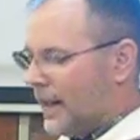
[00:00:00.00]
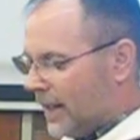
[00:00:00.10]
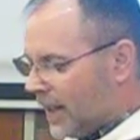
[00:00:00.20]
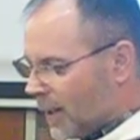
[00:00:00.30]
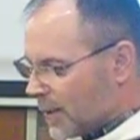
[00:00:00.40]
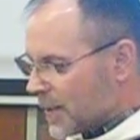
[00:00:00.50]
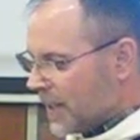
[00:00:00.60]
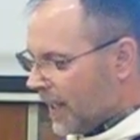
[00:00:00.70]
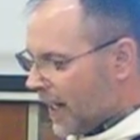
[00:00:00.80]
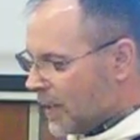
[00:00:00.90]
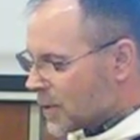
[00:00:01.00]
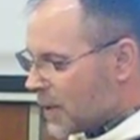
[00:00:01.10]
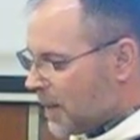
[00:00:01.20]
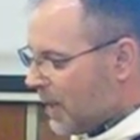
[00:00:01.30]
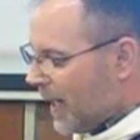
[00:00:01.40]

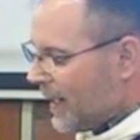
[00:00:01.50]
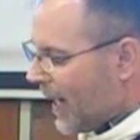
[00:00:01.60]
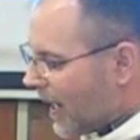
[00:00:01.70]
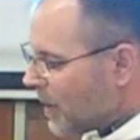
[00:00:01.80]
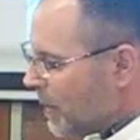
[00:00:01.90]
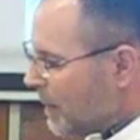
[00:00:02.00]
Reconciliation may not